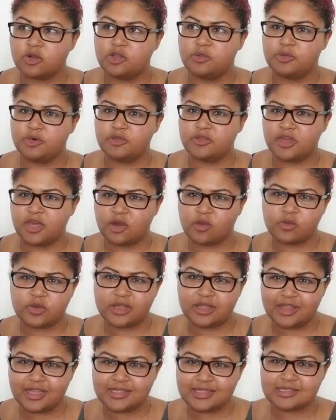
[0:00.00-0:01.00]
you both kind of
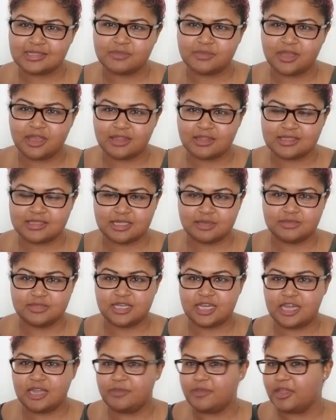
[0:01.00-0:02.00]
realize something at the same
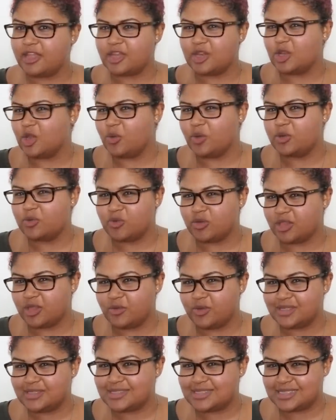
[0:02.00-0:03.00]
time that like no one really
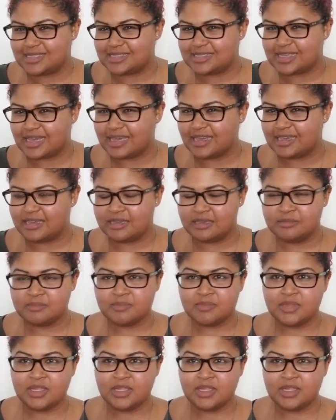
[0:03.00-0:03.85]
wants to say